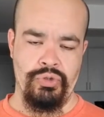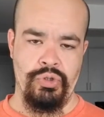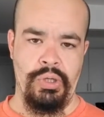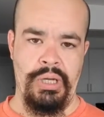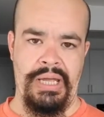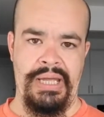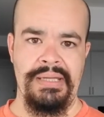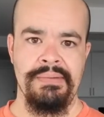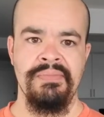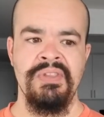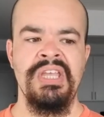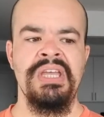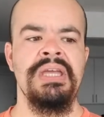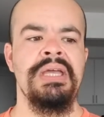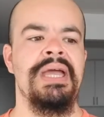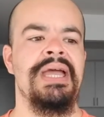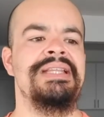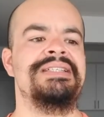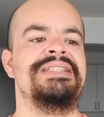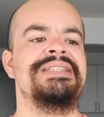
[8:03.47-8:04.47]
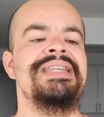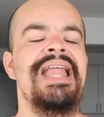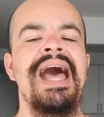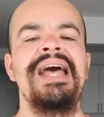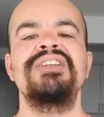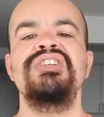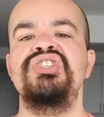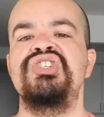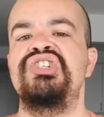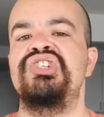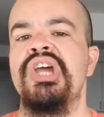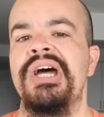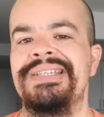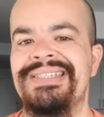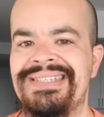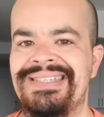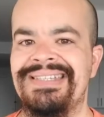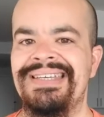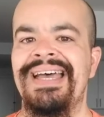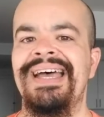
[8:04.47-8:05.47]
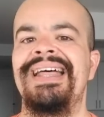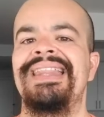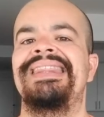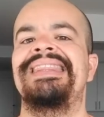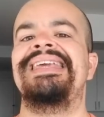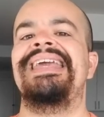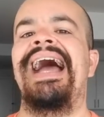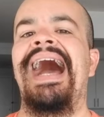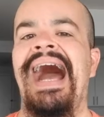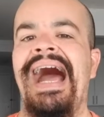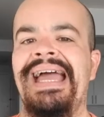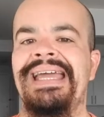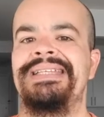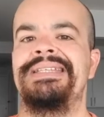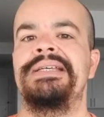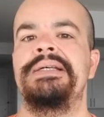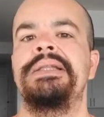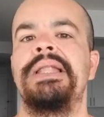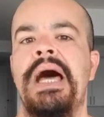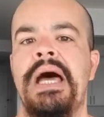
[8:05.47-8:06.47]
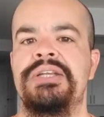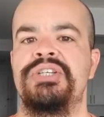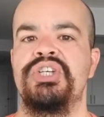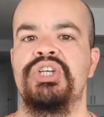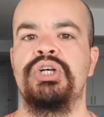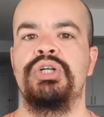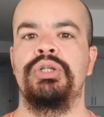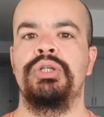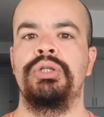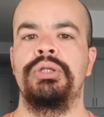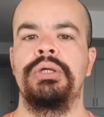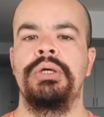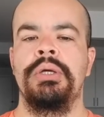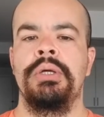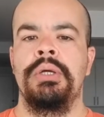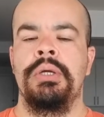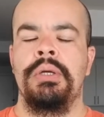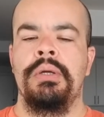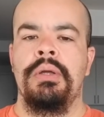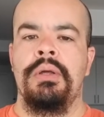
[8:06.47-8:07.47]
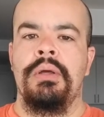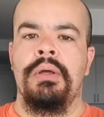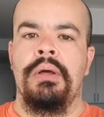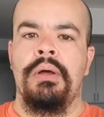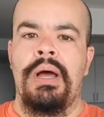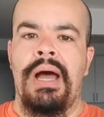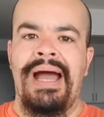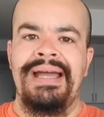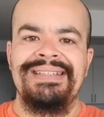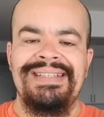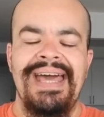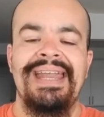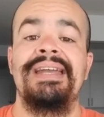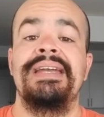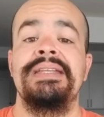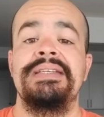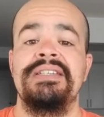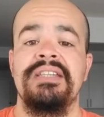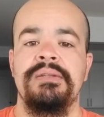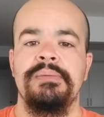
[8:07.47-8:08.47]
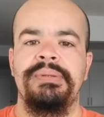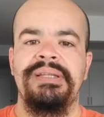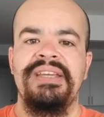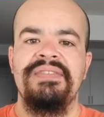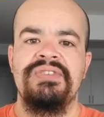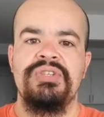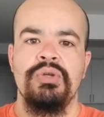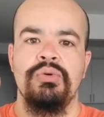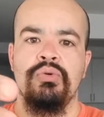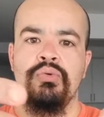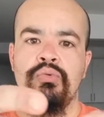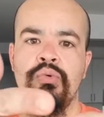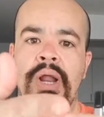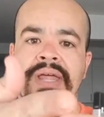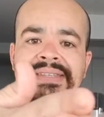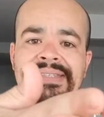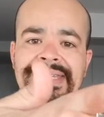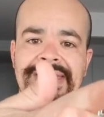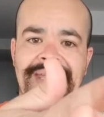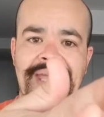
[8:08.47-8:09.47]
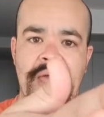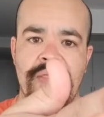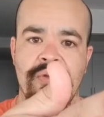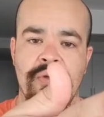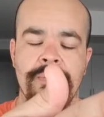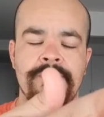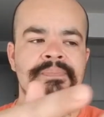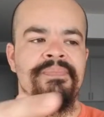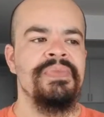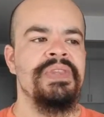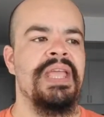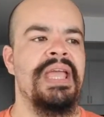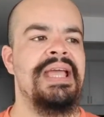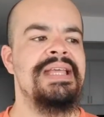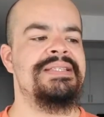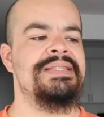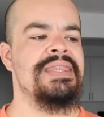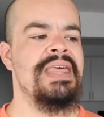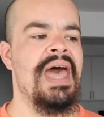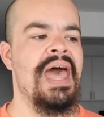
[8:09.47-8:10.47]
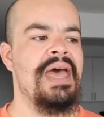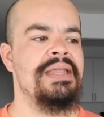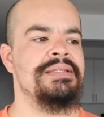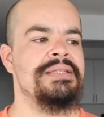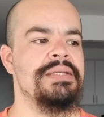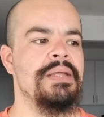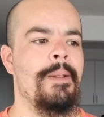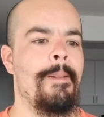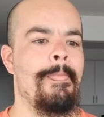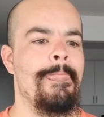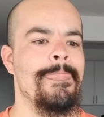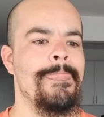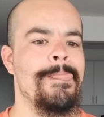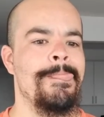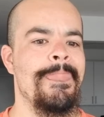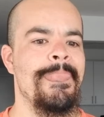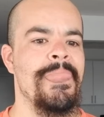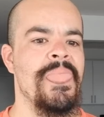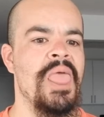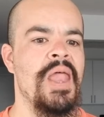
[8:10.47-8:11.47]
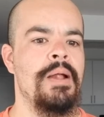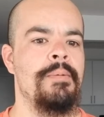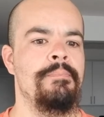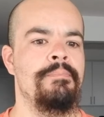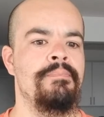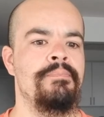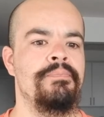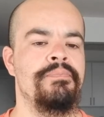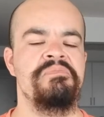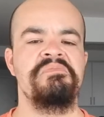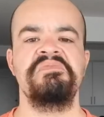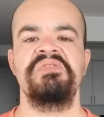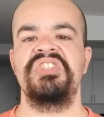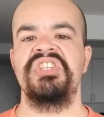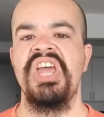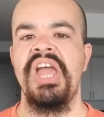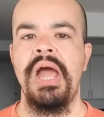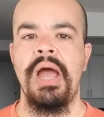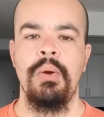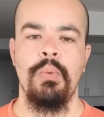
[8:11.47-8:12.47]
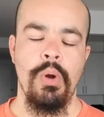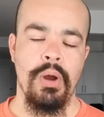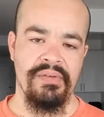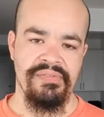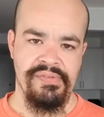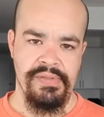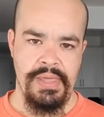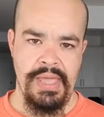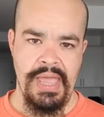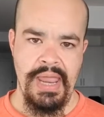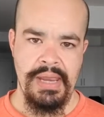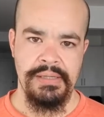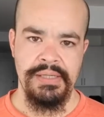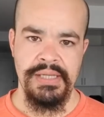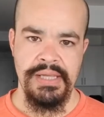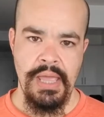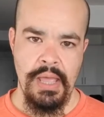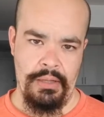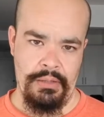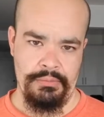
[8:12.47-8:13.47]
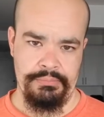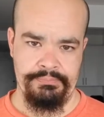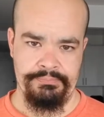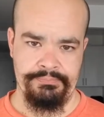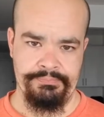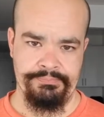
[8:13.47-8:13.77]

Okay? It's not just the ideological identities and the beliefs run together. It's that, say I work for the ADL.